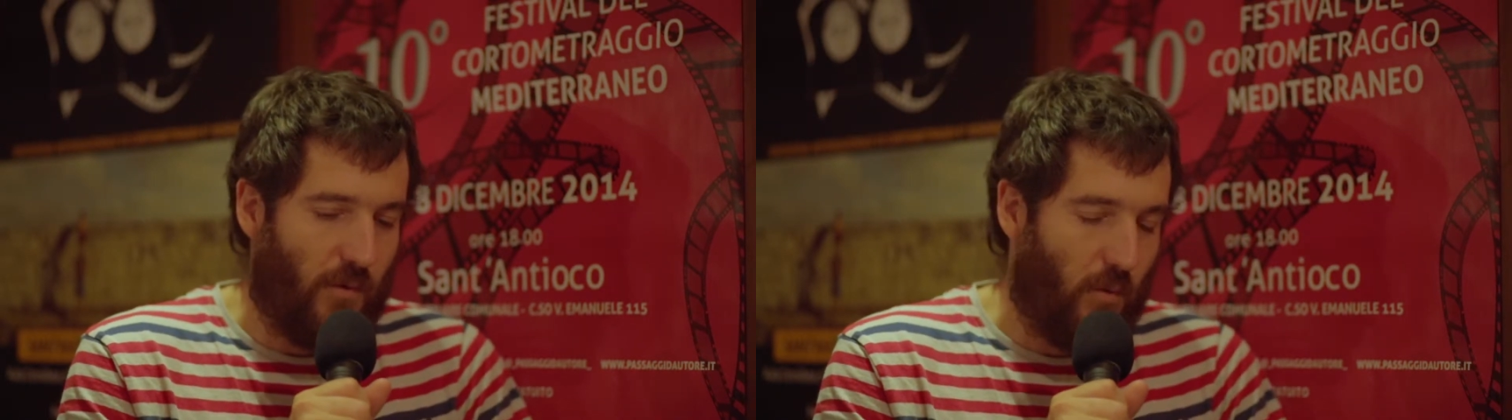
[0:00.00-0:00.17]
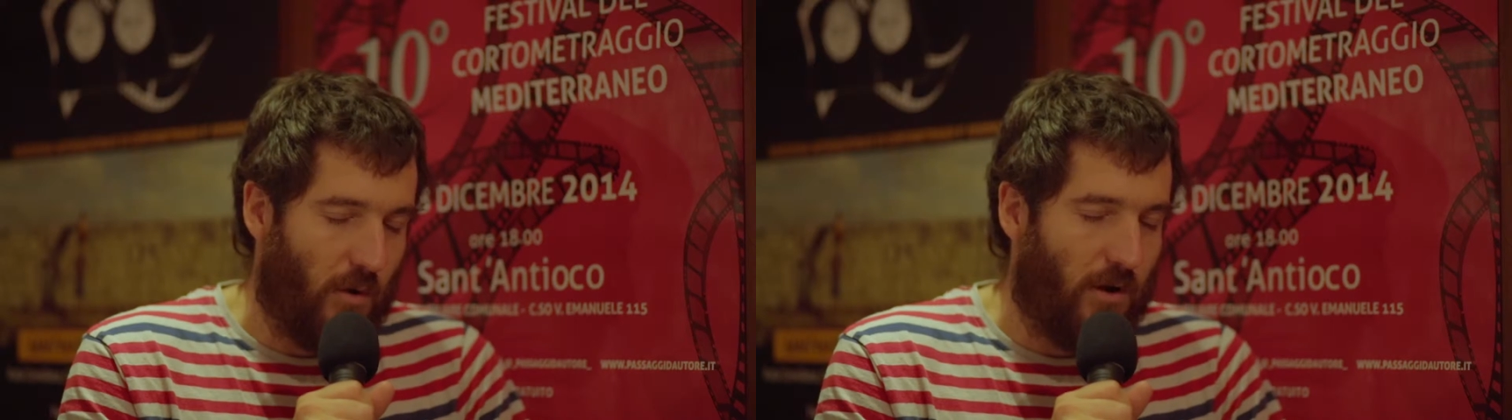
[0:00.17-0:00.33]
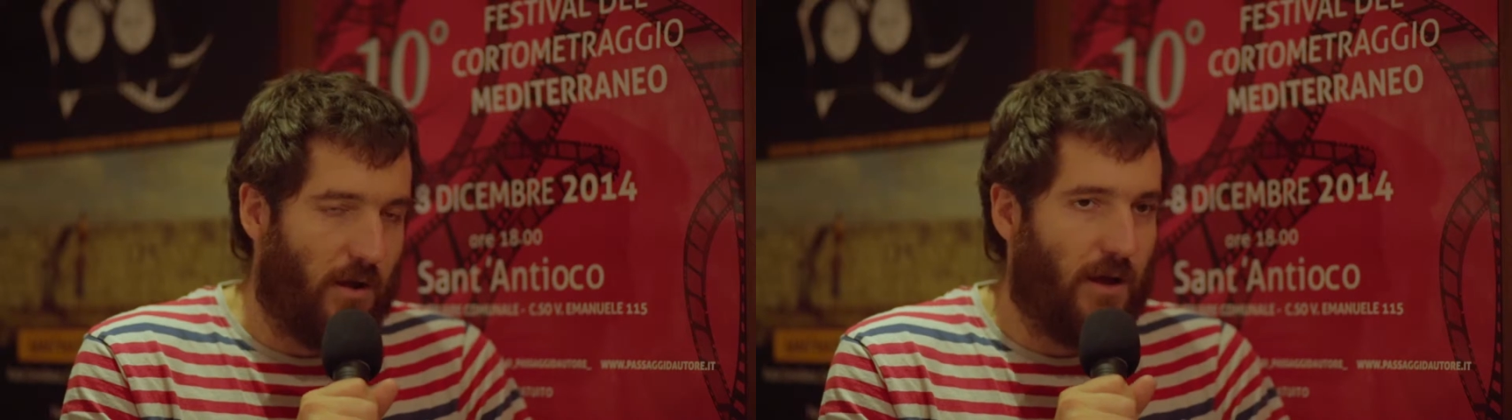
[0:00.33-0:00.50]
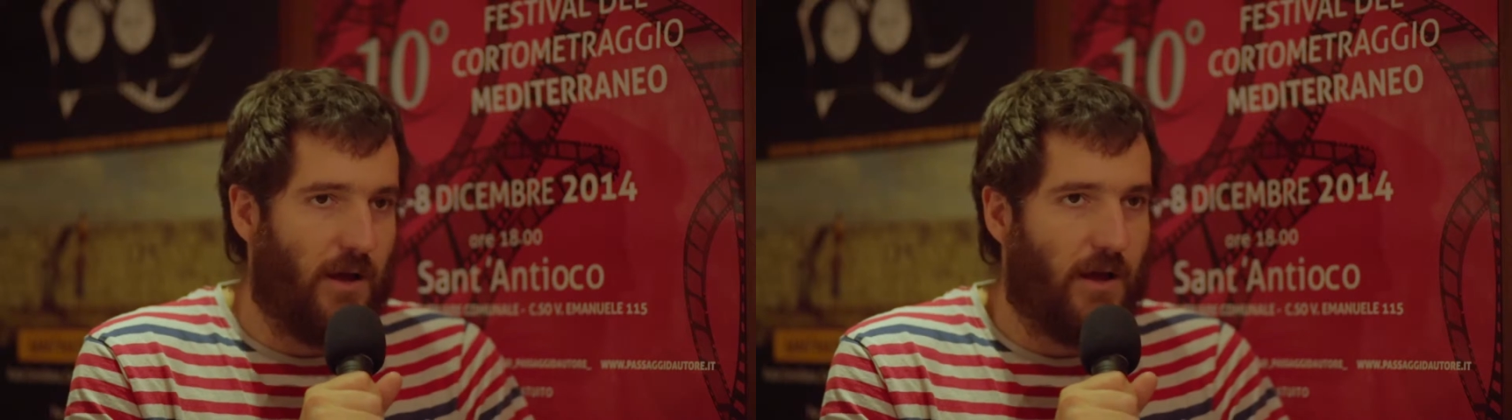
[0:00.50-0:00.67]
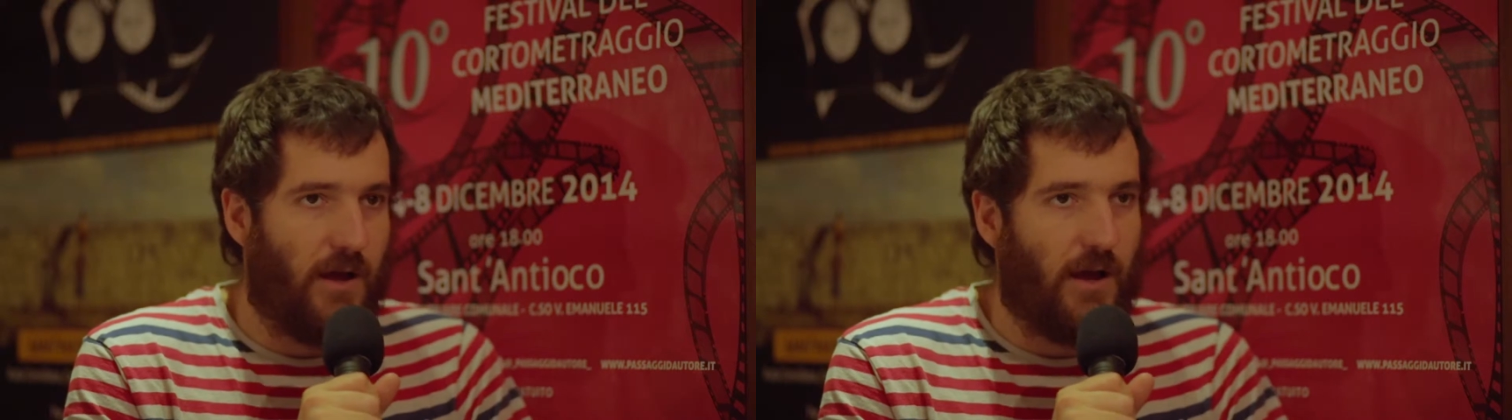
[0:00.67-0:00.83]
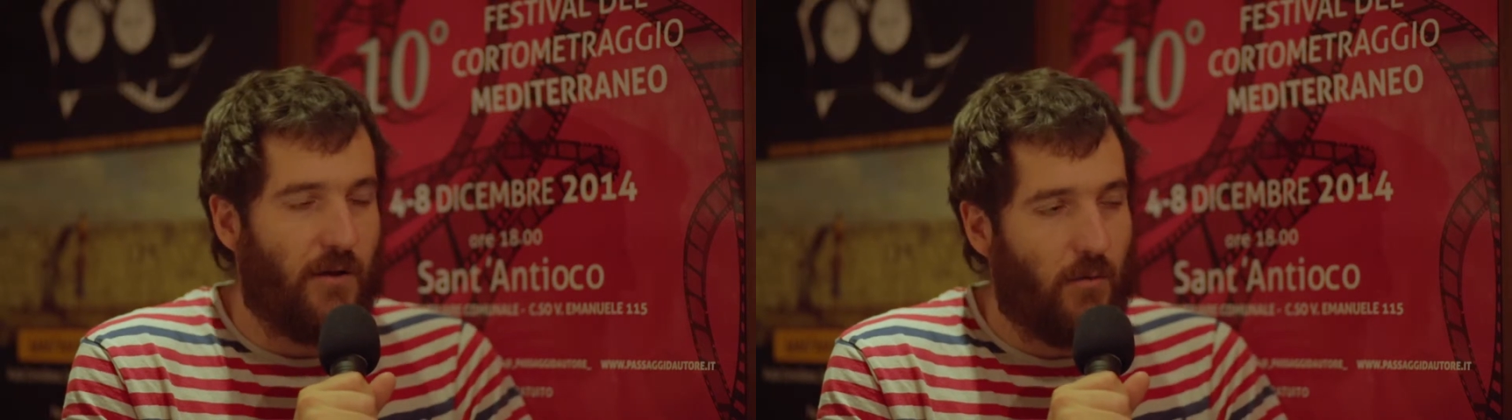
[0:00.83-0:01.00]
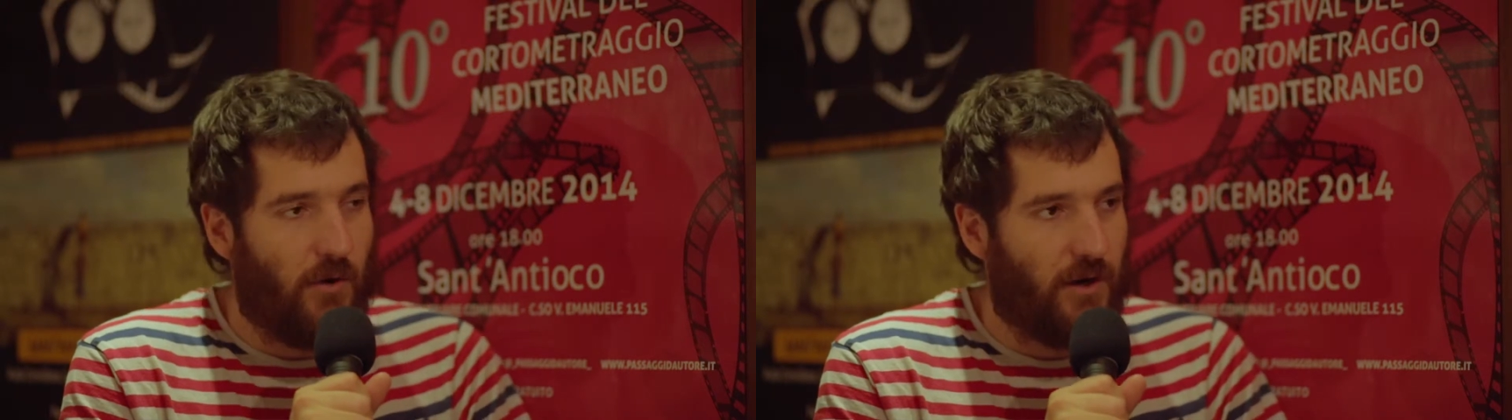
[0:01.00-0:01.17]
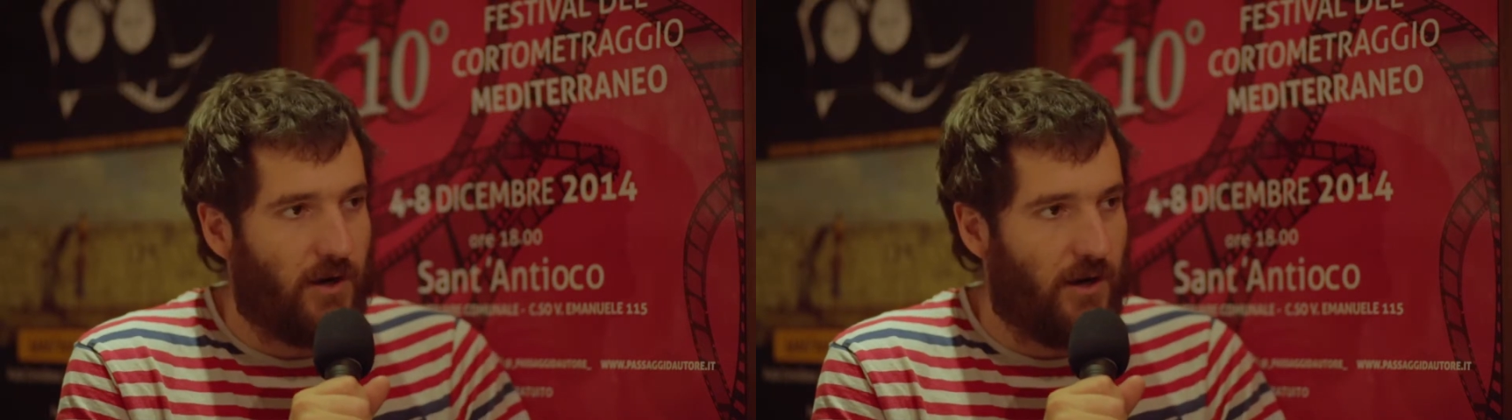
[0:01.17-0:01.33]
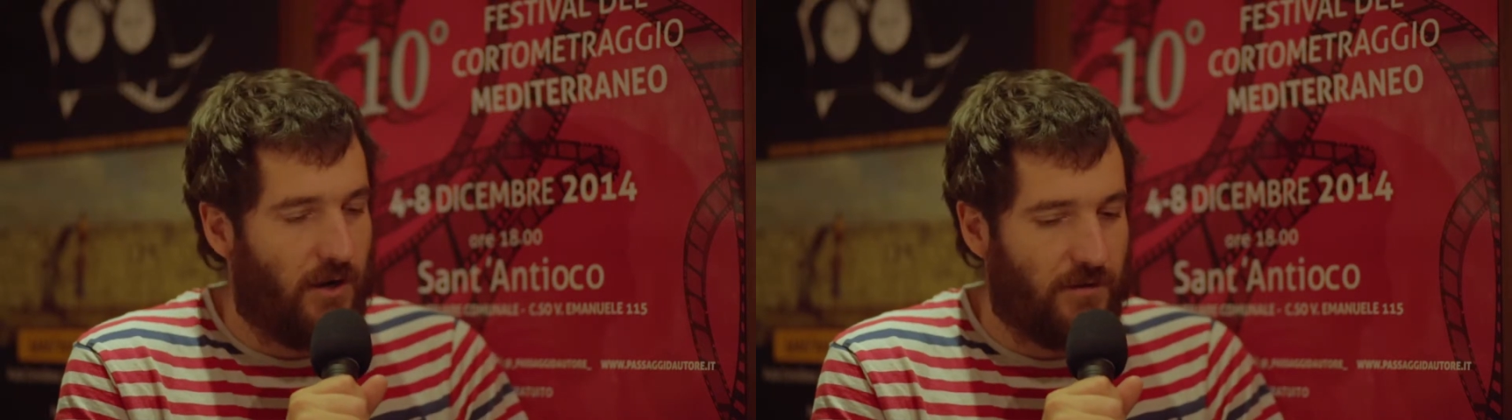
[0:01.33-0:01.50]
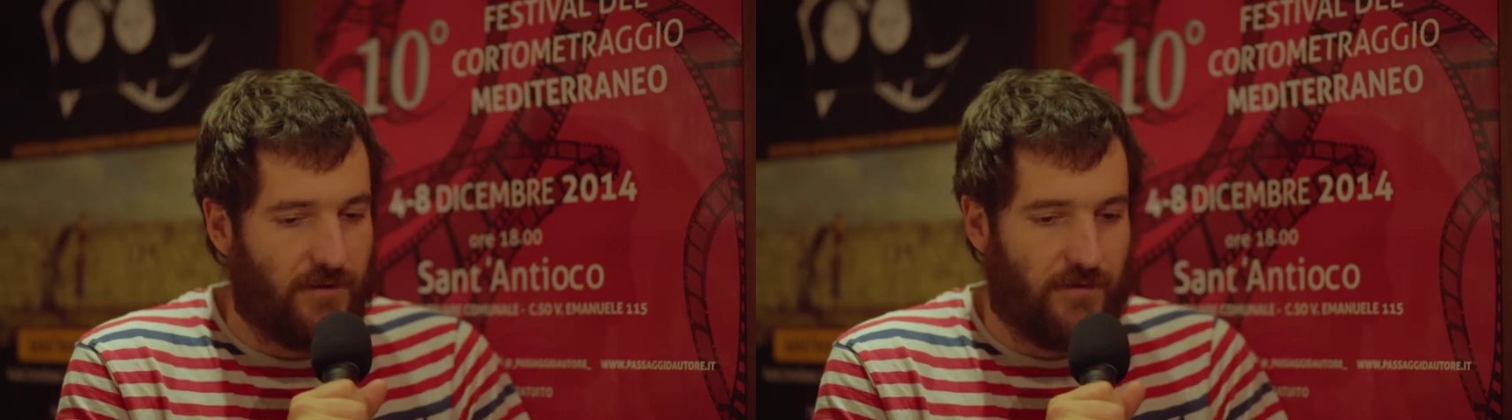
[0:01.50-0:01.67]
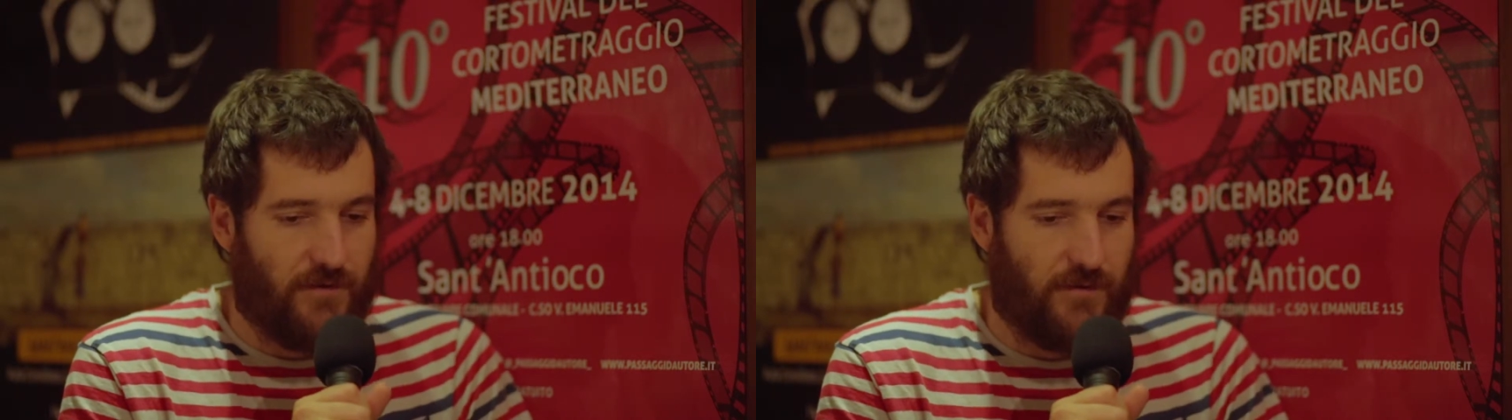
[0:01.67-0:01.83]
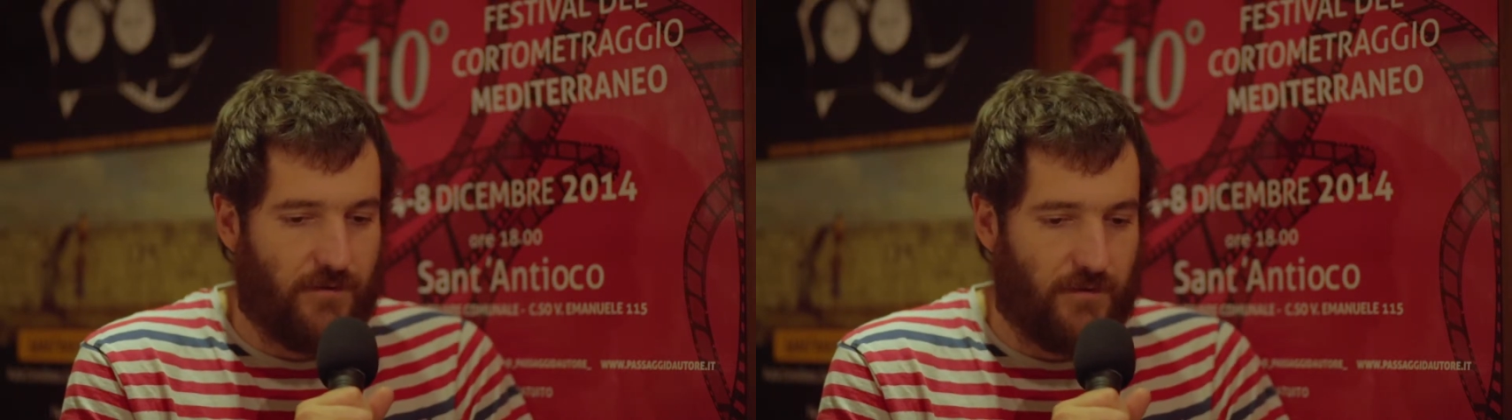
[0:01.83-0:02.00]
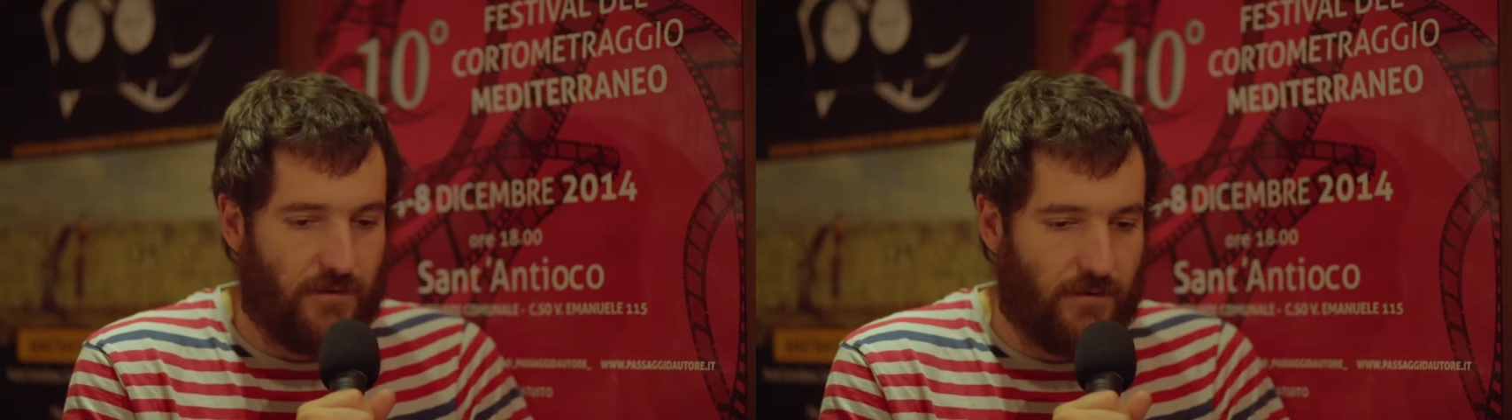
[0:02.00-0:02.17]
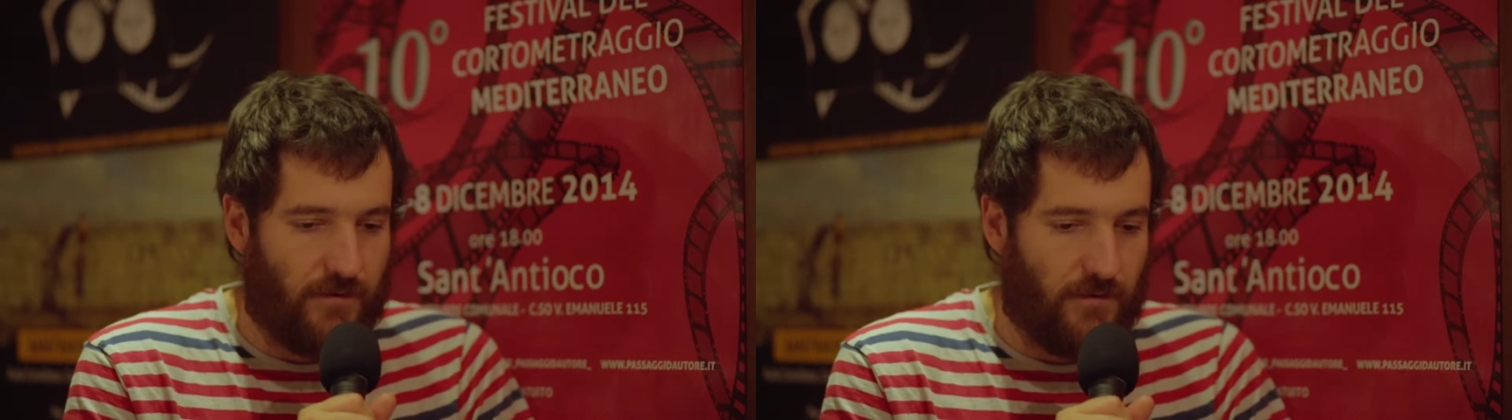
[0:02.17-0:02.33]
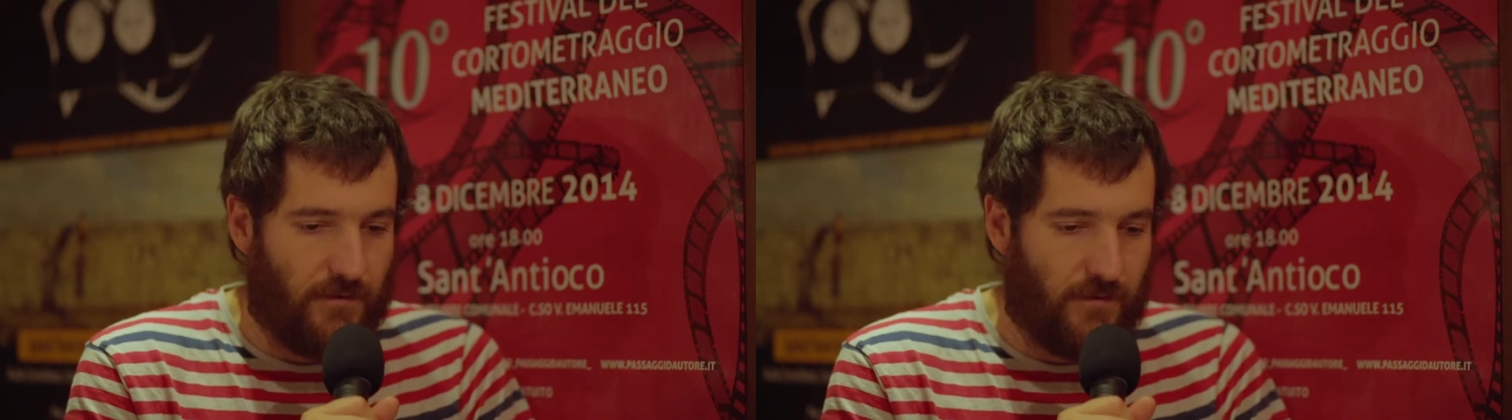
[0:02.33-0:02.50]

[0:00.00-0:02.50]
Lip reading: Well, I work a lot the